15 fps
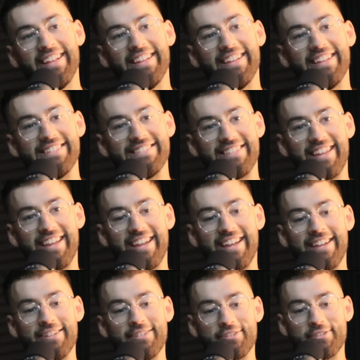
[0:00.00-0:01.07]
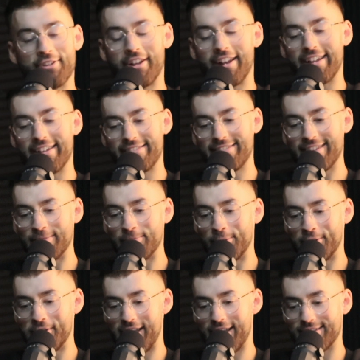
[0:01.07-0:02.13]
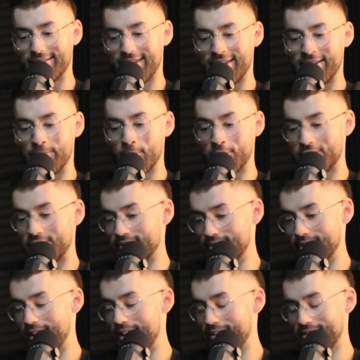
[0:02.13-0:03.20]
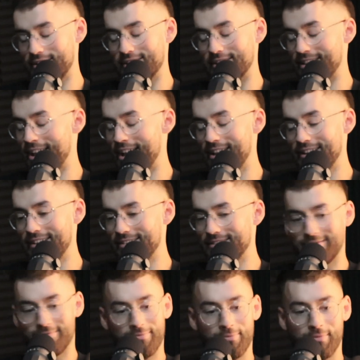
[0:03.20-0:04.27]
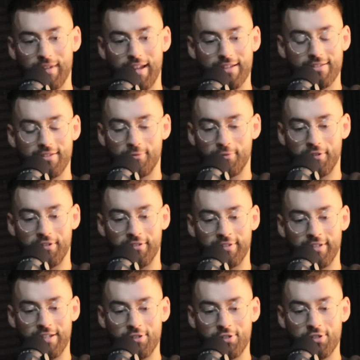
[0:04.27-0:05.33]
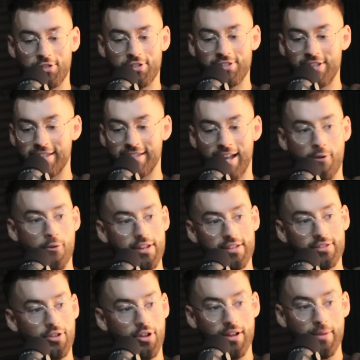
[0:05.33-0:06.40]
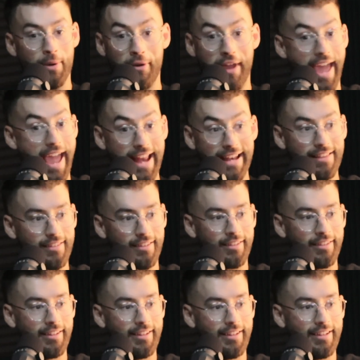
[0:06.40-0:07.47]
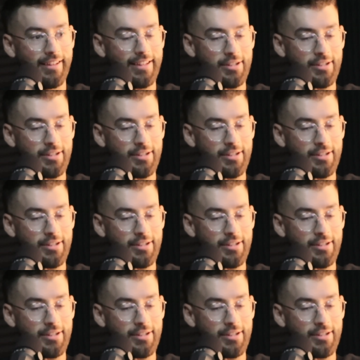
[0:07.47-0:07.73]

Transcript: And she's got like a thick Bolton accent, but she's the canniest lass in the world, and she just says how it is about anything, and